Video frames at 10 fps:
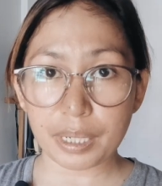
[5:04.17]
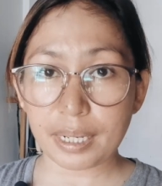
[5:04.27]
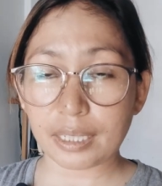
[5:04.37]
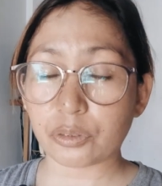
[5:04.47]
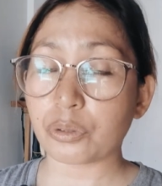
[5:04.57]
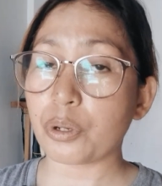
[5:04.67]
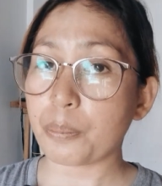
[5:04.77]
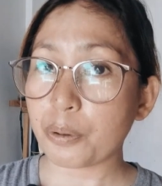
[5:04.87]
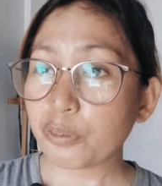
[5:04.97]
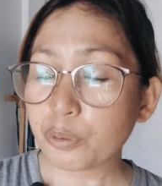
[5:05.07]
billing. So
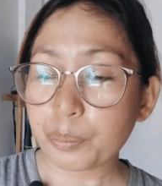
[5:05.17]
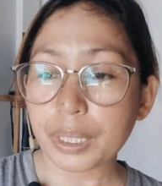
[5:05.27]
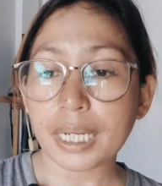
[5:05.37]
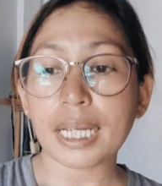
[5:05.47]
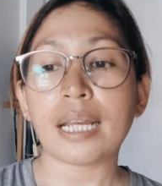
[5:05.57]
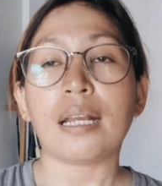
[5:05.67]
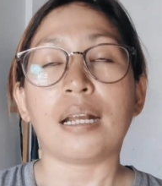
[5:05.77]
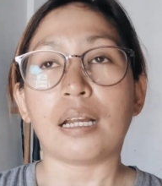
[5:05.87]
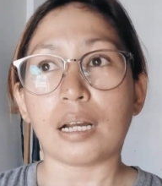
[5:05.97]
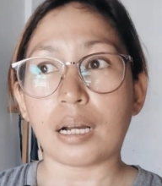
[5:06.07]
your proof of billing,
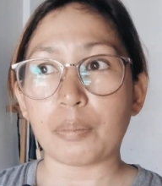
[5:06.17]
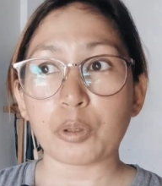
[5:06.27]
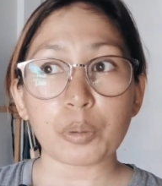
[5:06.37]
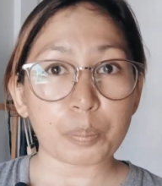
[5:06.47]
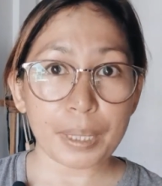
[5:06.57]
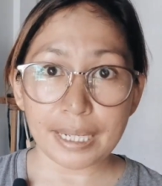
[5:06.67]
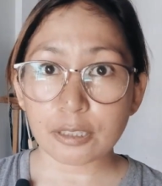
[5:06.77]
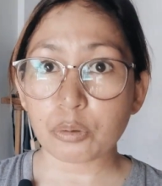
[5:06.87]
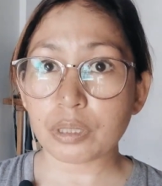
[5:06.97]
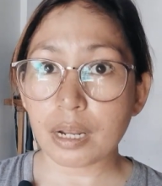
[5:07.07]
kung
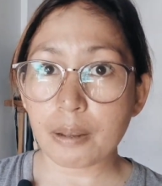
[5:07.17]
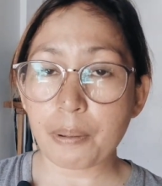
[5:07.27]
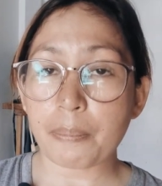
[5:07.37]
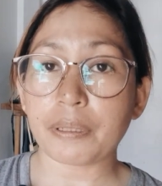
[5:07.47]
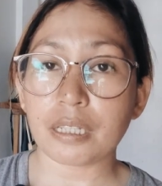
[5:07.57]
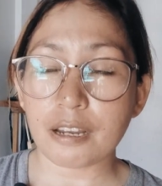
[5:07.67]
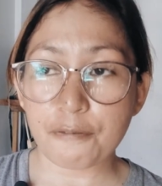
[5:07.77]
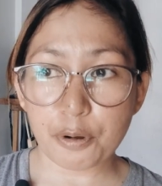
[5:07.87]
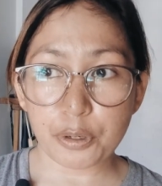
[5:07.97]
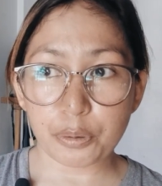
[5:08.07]
place kung saan
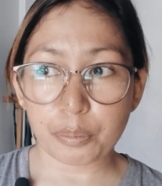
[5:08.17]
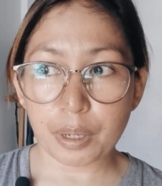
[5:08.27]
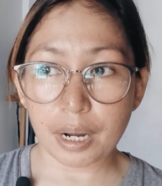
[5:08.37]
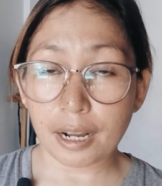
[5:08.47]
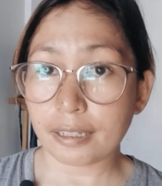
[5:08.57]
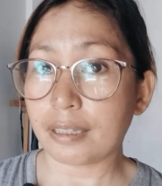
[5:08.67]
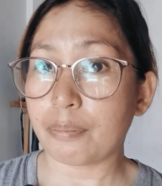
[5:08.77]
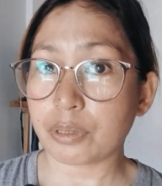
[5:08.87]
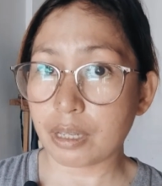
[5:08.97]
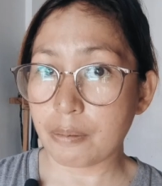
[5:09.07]
ipapadeliver yung mga
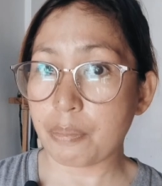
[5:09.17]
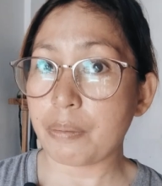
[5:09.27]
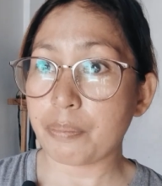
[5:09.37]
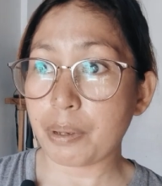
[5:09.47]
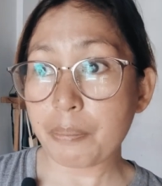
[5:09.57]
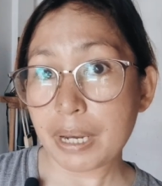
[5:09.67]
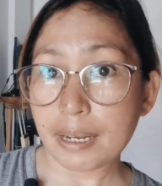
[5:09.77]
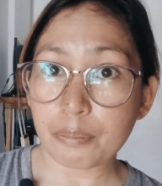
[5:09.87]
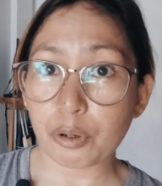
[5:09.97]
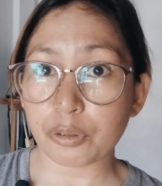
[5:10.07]
items na
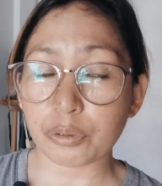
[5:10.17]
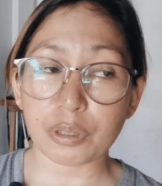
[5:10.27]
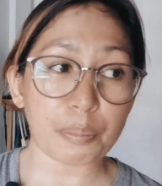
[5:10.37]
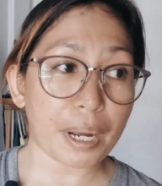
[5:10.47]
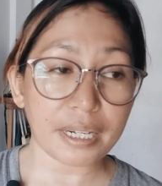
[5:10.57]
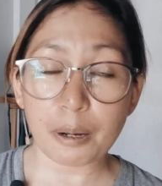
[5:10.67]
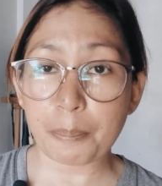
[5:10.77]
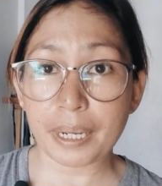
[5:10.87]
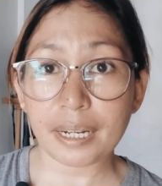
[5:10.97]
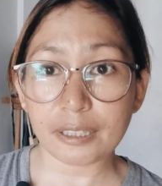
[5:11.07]
ibibilhin mo through the Buy Now
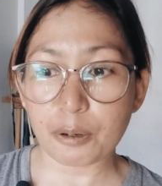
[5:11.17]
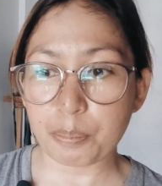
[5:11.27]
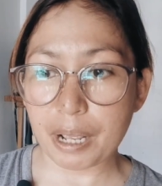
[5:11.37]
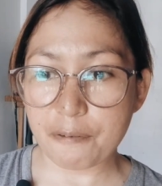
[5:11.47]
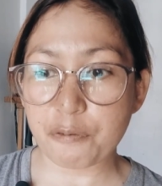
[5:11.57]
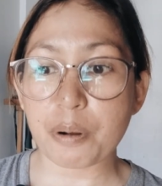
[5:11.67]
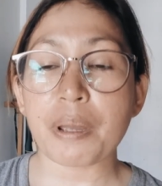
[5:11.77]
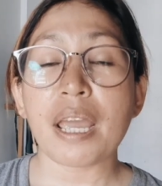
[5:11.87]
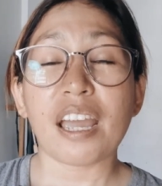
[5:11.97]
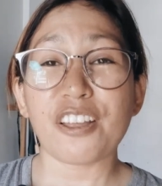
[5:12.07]
Pay Later platform
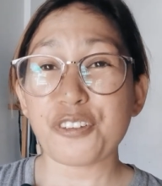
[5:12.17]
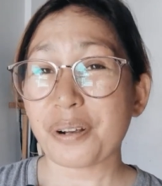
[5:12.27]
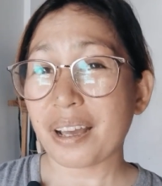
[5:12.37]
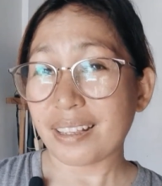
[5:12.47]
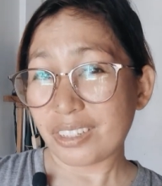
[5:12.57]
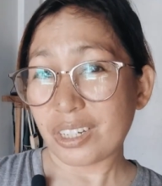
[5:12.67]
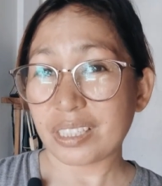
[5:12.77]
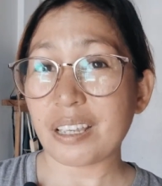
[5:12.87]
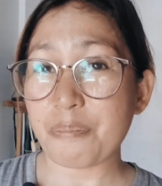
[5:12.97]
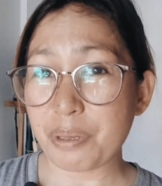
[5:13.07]
and yung
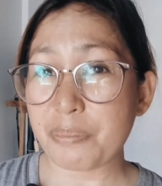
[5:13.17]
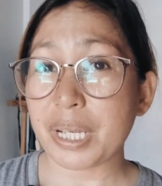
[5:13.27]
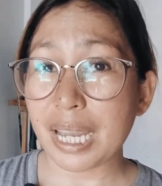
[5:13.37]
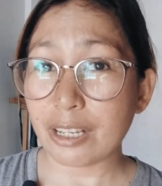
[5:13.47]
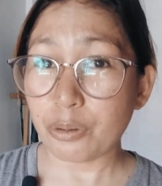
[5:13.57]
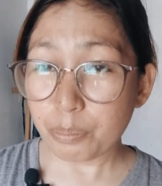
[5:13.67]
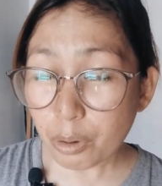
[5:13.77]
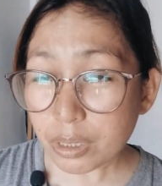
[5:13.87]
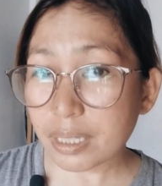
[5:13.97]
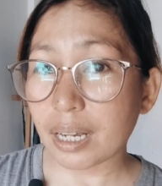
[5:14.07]
address na ibibigay niyo
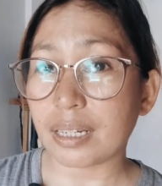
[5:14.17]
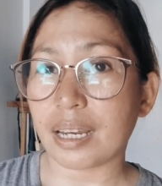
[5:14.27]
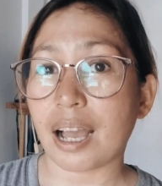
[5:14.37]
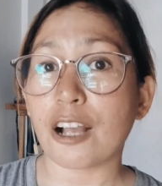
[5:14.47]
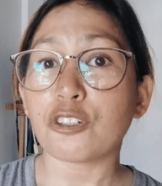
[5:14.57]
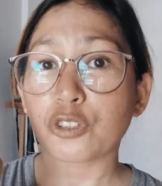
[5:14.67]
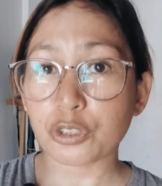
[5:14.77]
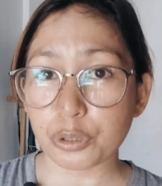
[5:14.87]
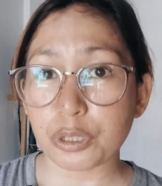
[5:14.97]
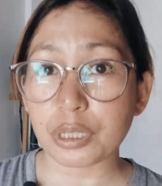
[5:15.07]
mo sa kanila
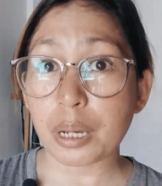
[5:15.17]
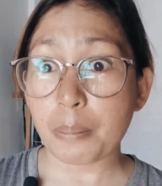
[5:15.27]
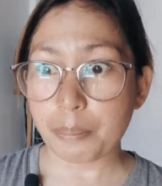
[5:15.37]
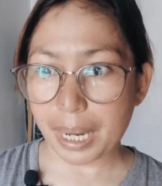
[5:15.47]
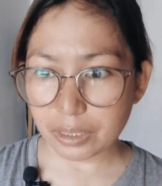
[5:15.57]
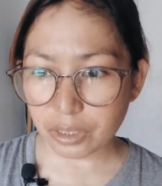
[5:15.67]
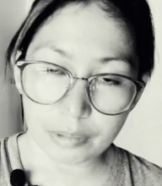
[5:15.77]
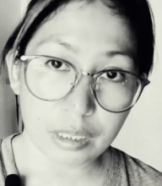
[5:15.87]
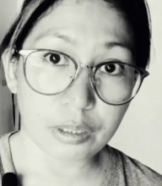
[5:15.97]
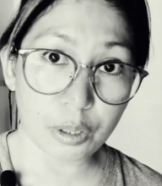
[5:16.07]
should match.
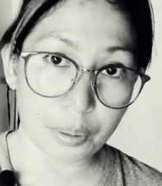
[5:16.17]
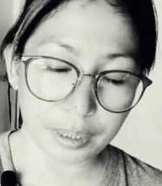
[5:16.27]
No